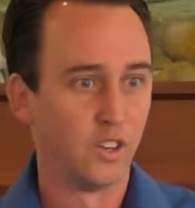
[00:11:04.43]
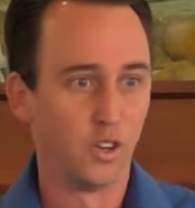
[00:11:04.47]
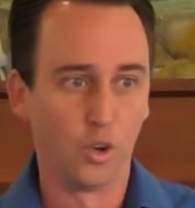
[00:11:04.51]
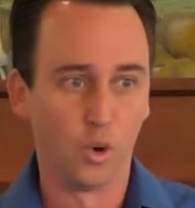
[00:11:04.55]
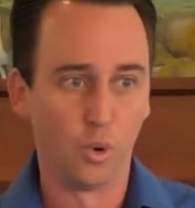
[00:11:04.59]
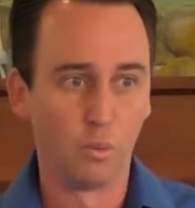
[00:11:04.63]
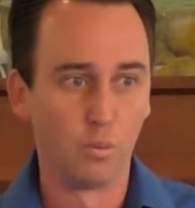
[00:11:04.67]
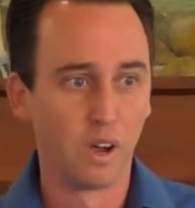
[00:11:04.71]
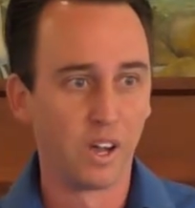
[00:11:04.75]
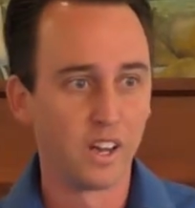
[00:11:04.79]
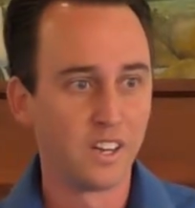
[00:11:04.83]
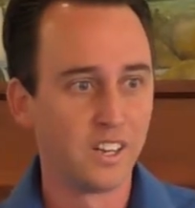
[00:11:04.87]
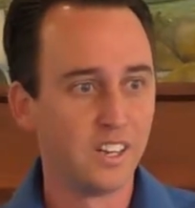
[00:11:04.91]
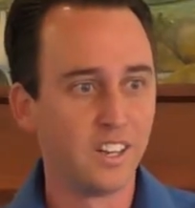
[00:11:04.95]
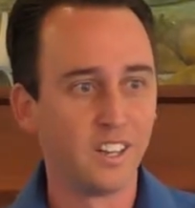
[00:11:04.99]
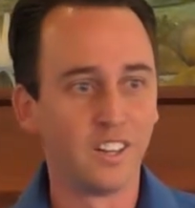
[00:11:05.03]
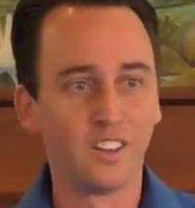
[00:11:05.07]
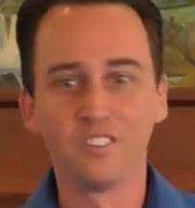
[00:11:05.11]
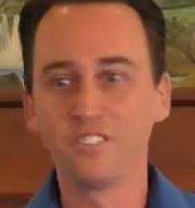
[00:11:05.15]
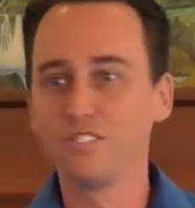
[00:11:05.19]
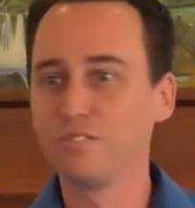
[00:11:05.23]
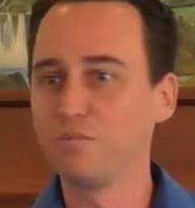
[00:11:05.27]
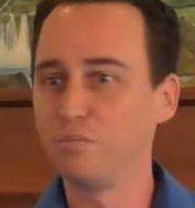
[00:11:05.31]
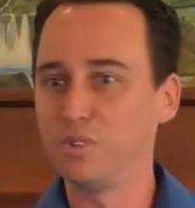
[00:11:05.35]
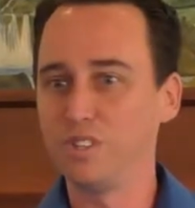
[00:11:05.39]
Nobody
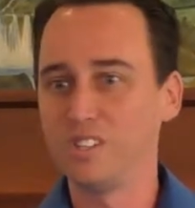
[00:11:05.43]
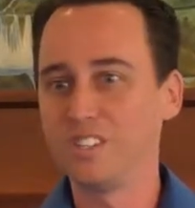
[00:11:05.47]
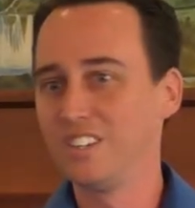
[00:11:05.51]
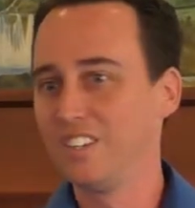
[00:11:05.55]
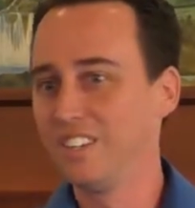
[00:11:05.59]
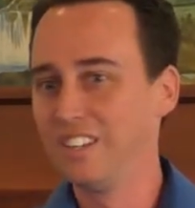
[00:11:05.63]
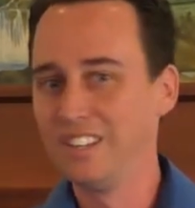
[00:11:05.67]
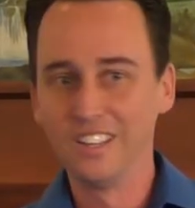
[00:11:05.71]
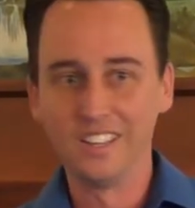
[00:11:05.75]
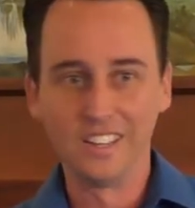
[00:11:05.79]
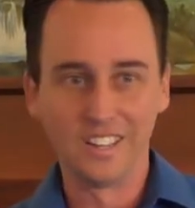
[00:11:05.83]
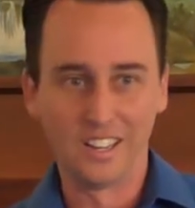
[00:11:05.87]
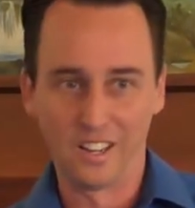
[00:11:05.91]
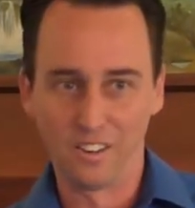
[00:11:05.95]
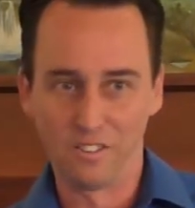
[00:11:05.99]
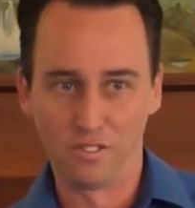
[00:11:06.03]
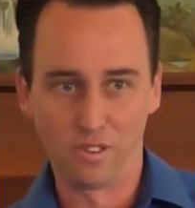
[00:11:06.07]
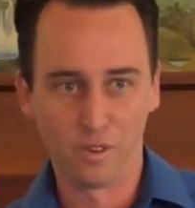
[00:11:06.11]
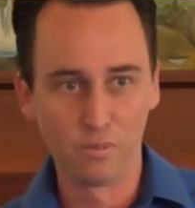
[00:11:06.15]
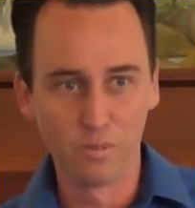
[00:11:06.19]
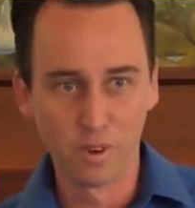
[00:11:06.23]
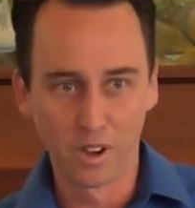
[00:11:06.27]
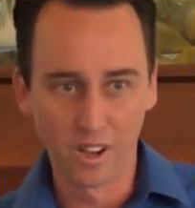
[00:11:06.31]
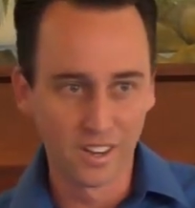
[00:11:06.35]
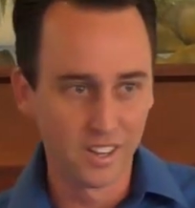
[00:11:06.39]
loves
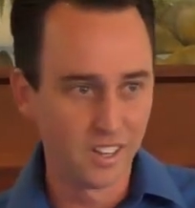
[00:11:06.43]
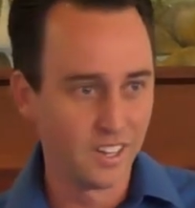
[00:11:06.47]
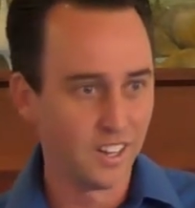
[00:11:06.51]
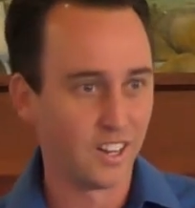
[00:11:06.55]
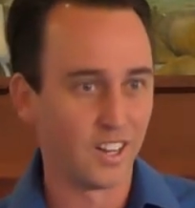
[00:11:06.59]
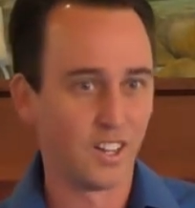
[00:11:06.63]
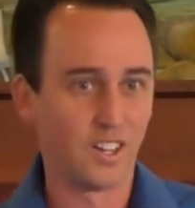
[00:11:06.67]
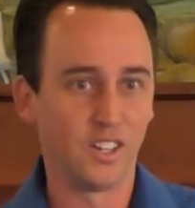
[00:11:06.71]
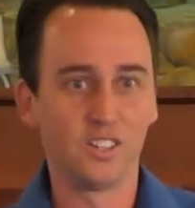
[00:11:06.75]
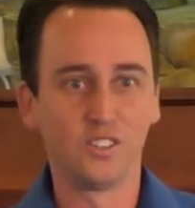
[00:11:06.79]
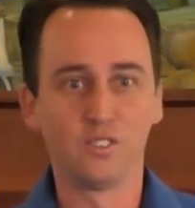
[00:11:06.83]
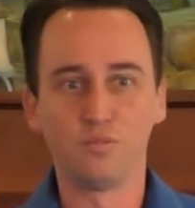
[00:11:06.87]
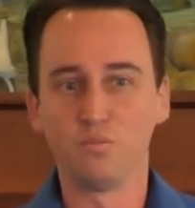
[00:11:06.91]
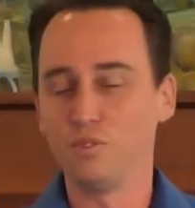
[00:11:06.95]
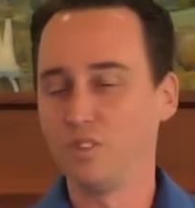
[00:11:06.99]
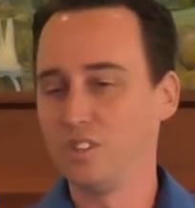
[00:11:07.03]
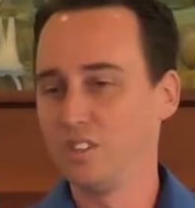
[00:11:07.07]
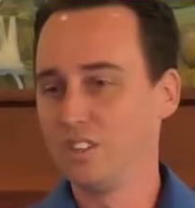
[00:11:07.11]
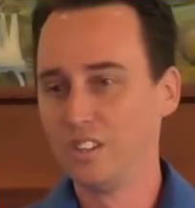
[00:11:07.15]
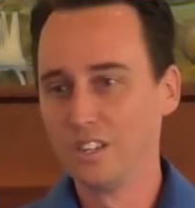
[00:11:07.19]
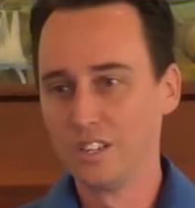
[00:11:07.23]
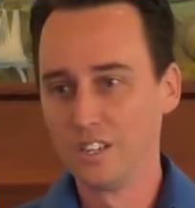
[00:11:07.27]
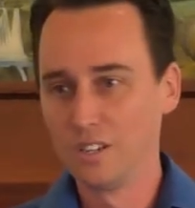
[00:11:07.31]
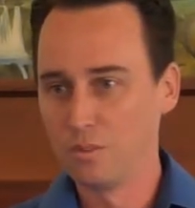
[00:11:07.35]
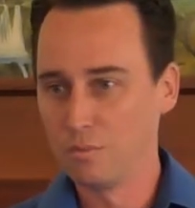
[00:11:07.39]
everybody hates
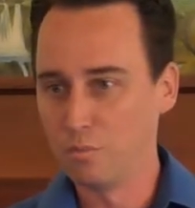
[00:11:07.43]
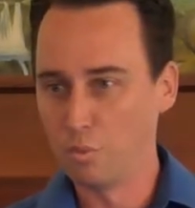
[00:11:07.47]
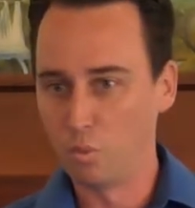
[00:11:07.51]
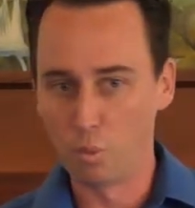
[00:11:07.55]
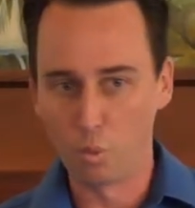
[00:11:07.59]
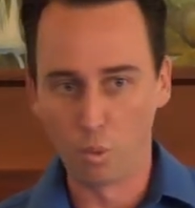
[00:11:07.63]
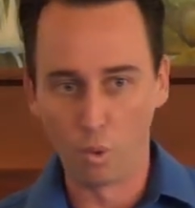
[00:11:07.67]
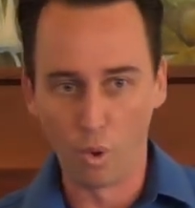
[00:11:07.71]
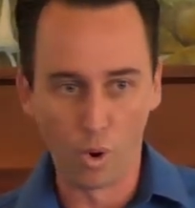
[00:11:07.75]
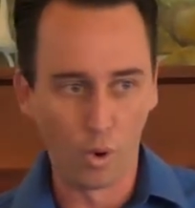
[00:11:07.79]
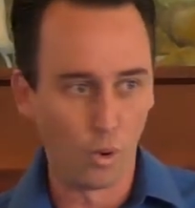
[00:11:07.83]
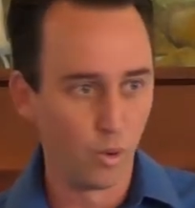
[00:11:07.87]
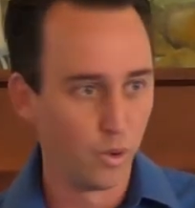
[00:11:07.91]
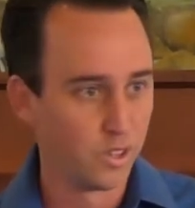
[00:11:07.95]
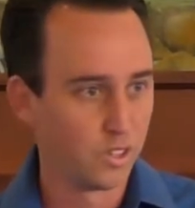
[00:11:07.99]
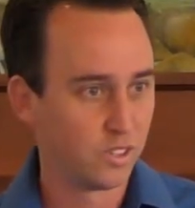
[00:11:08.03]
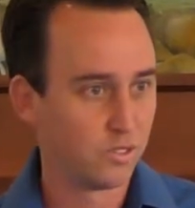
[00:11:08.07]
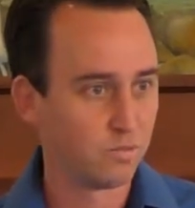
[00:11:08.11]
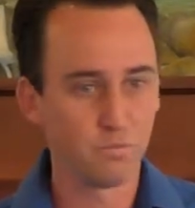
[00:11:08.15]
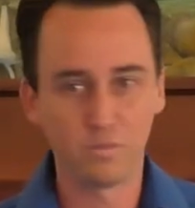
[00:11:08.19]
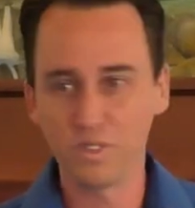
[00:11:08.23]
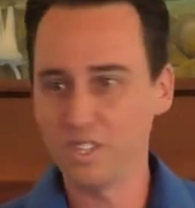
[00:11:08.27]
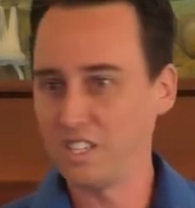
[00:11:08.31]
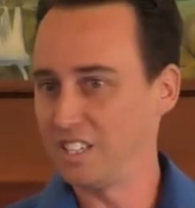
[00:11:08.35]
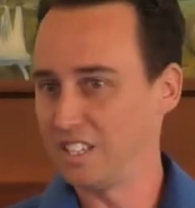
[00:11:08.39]
me. Woe is
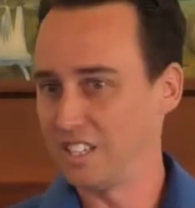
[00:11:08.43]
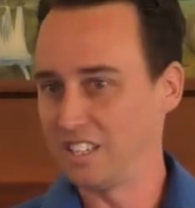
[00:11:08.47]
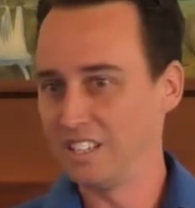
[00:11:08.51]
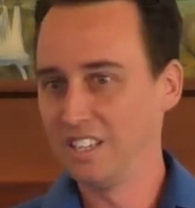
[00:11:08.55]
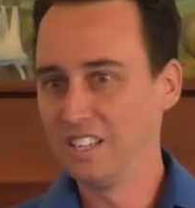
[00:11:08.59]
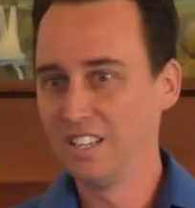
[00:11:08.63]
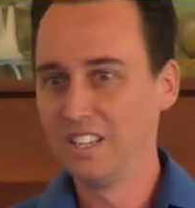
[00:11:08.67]
me.